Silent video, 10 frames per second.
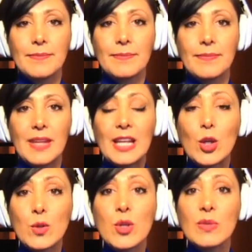It
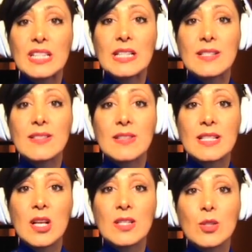also returns
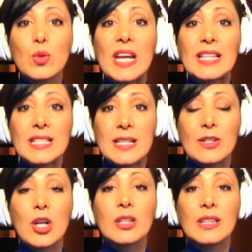results to
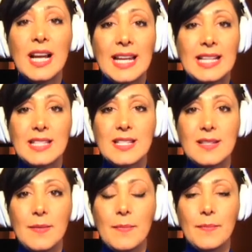external clients.
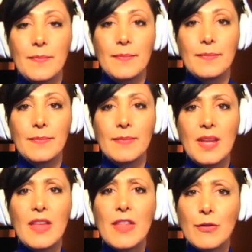
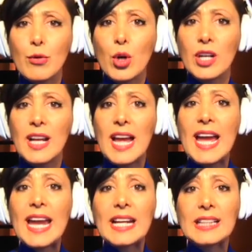Therefore,
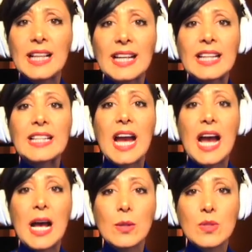a client
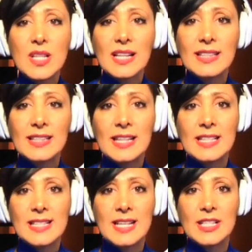outside the data
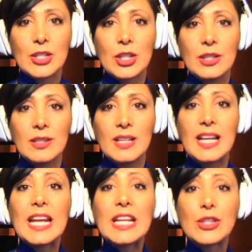center
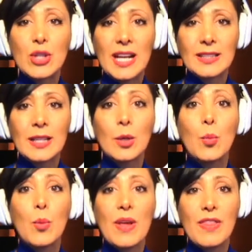interacting
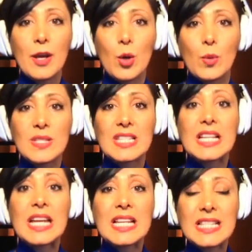with the hosts
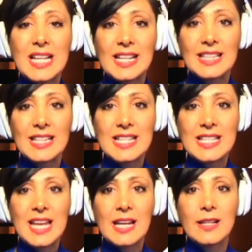inside the
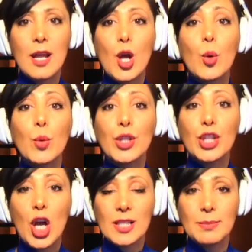DCN would
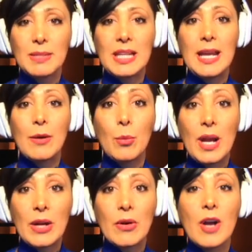not be
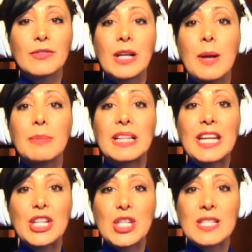aware of the
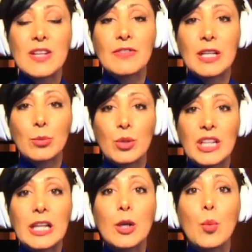complications of
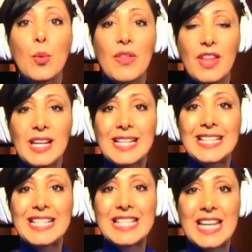networking within the
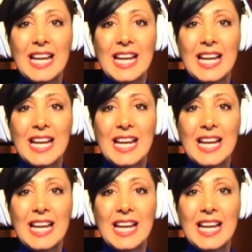DCN.